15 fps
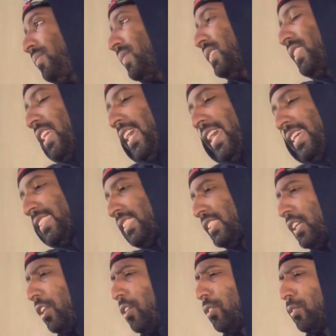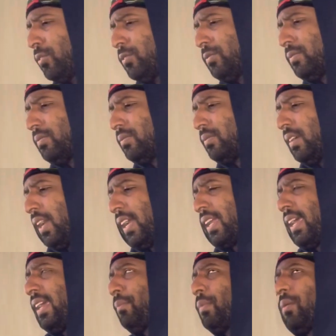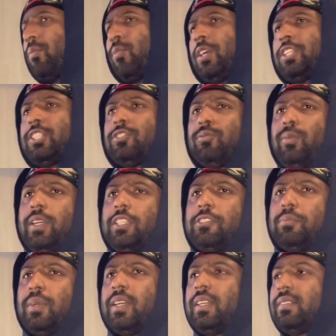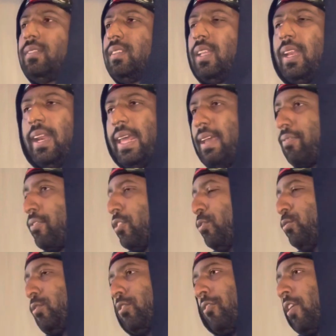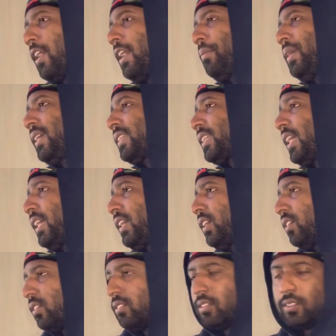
Tez and Tone, I can't remember which is which, but nephew grimy as hell